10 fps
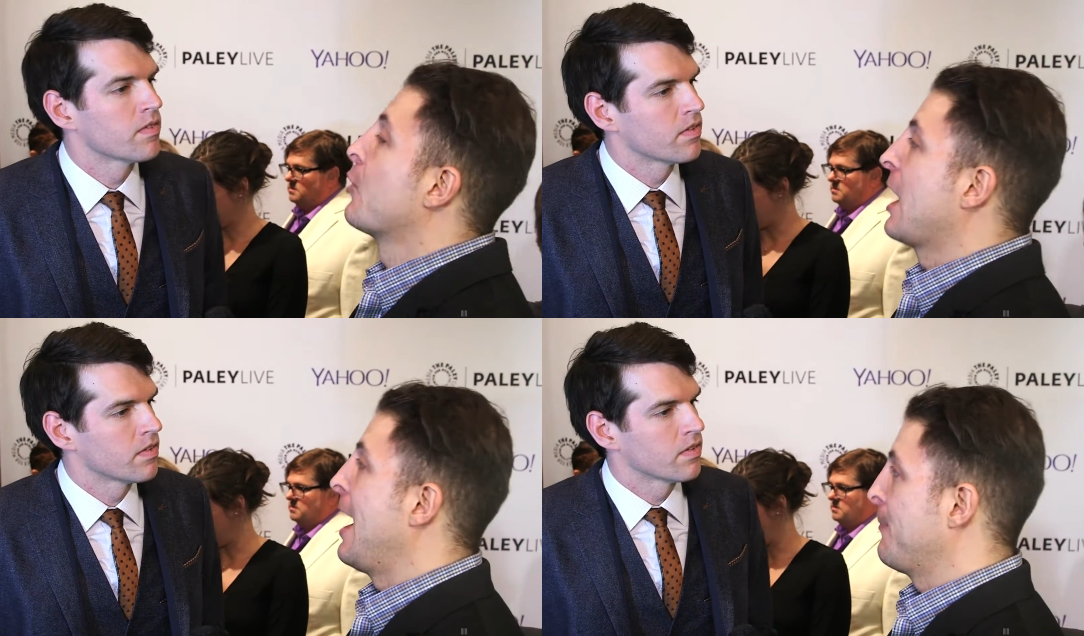
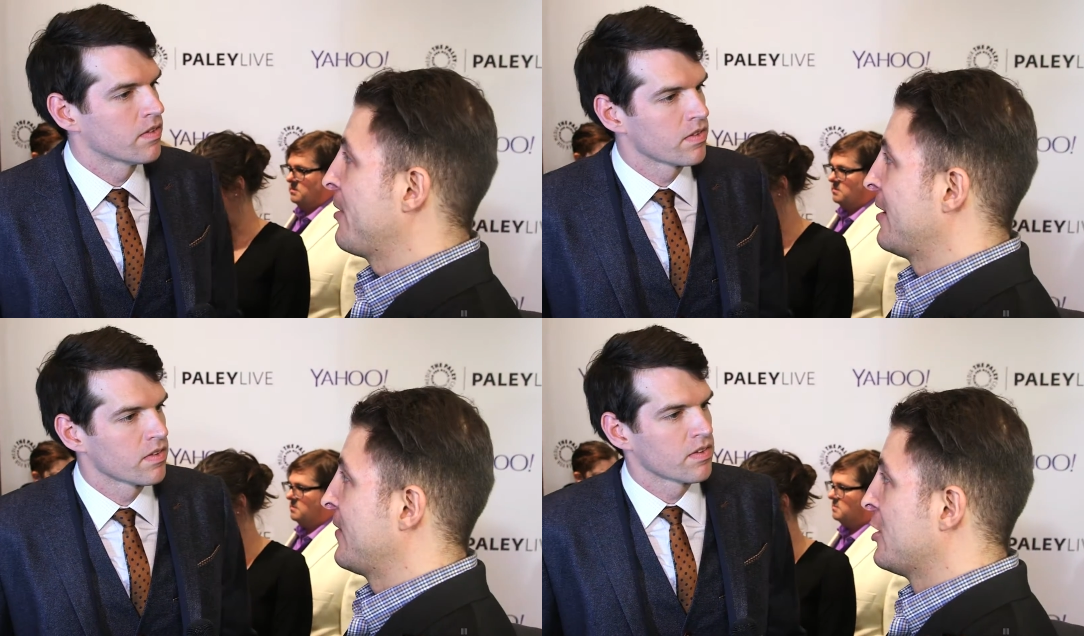Speaker 1: more
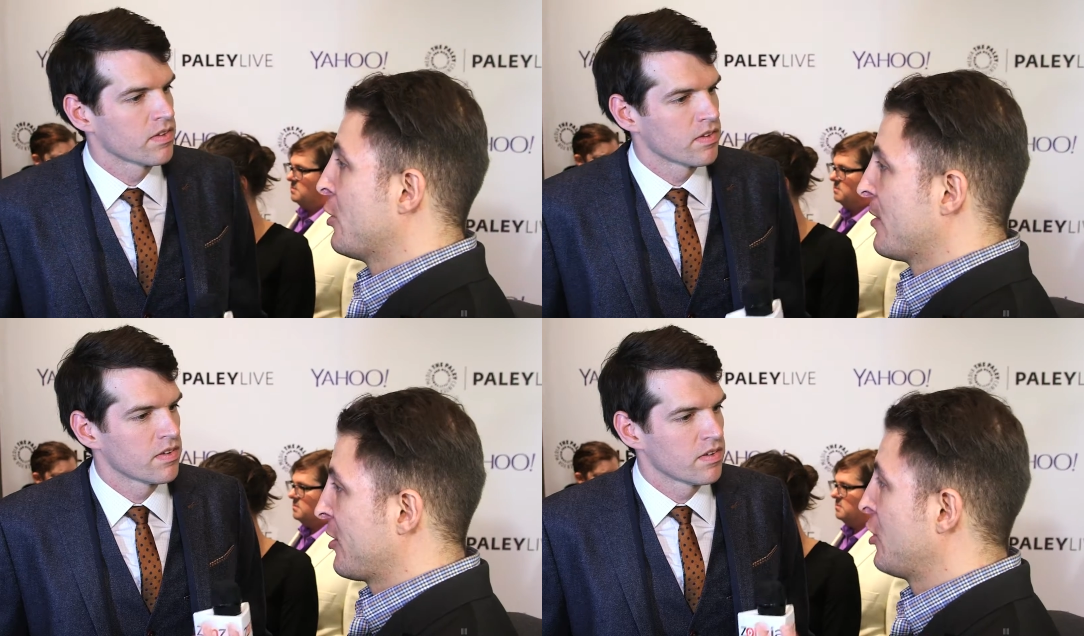opposite than
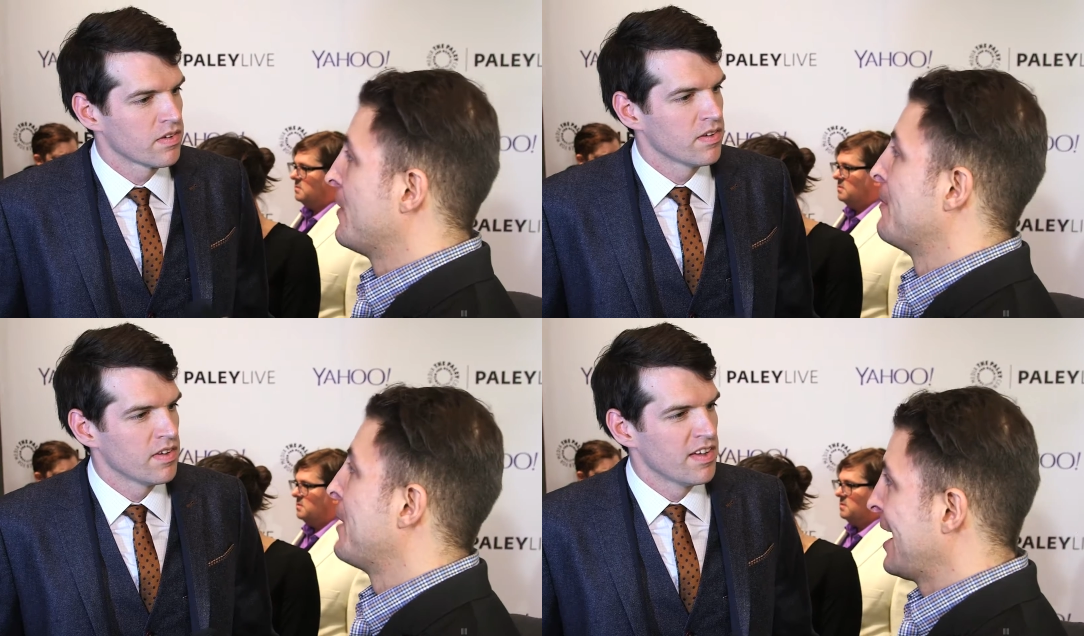you as a
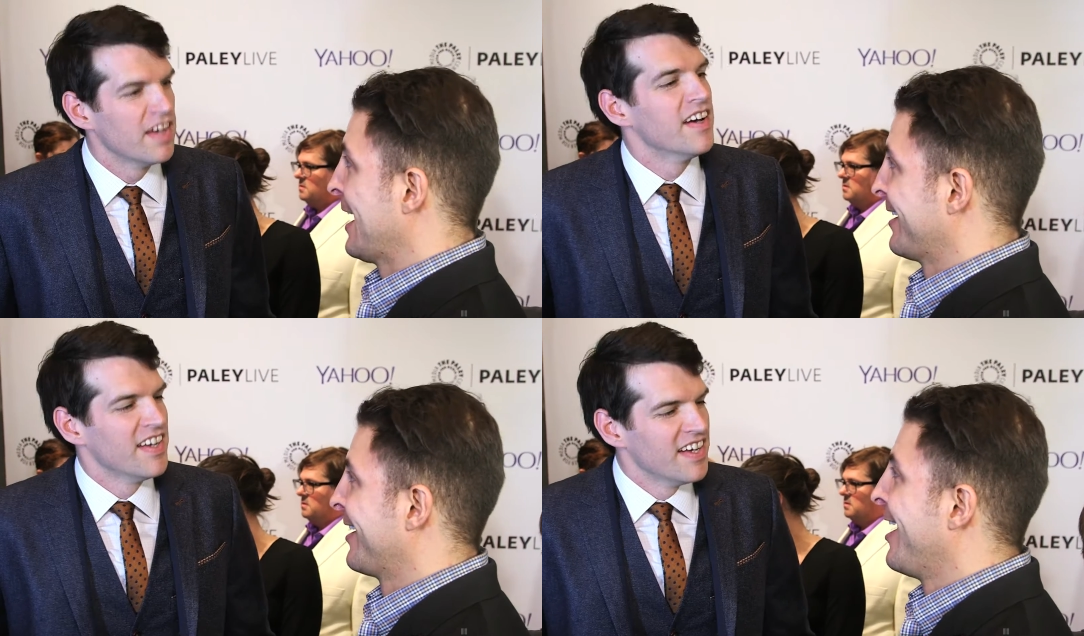human
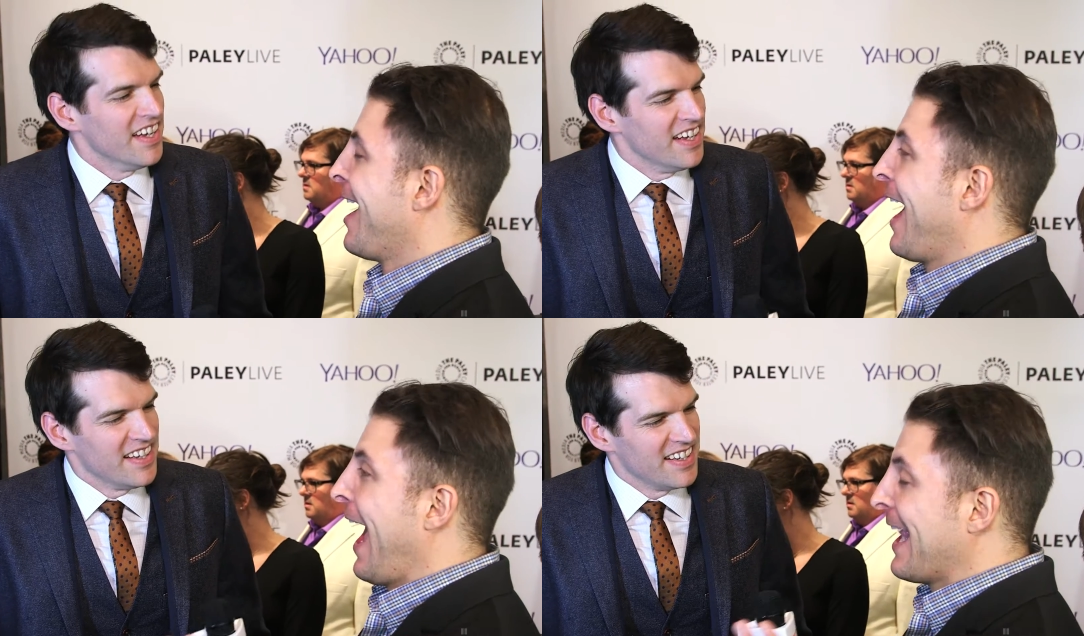being
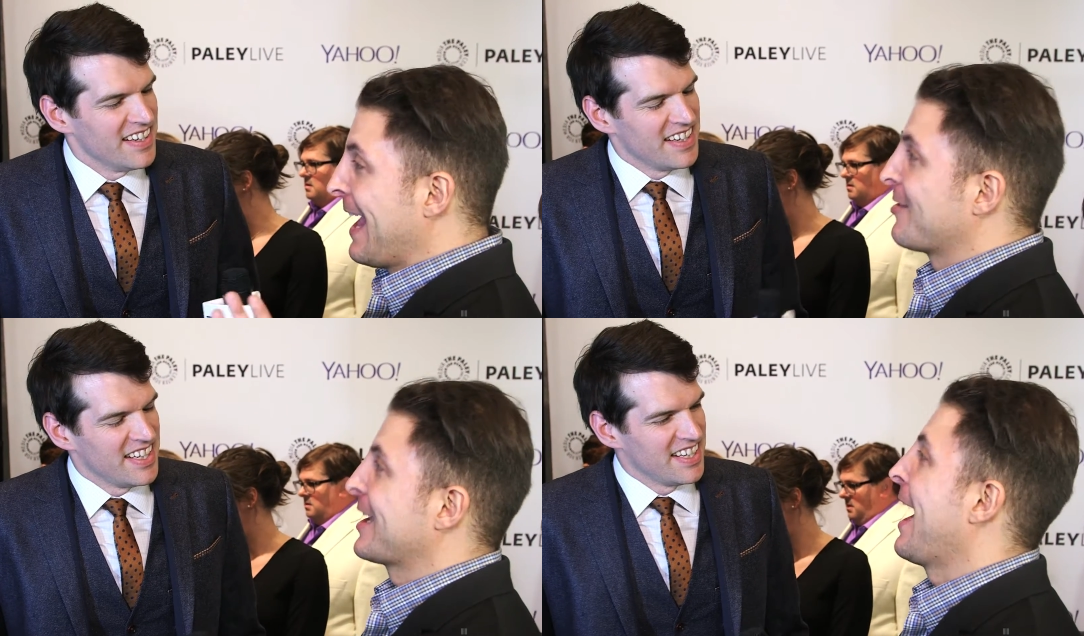and
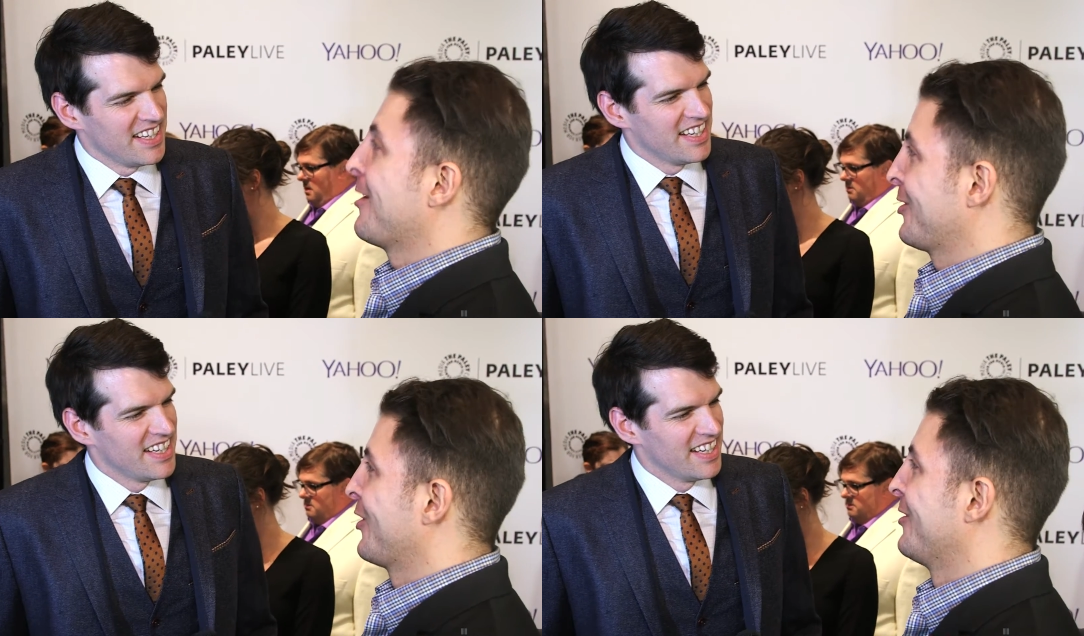as a
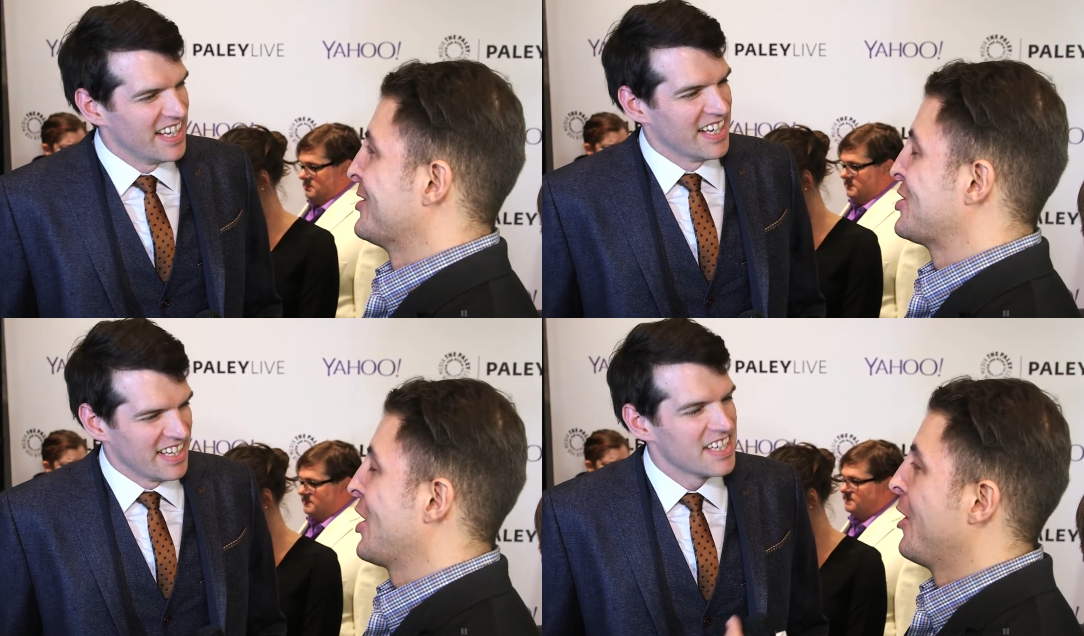character on
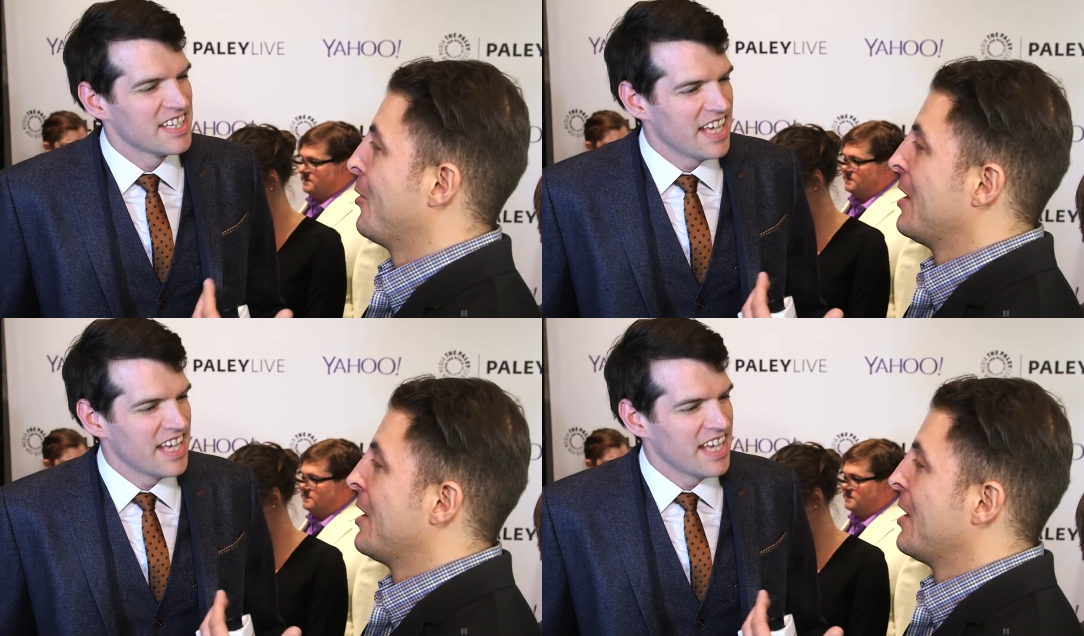the show.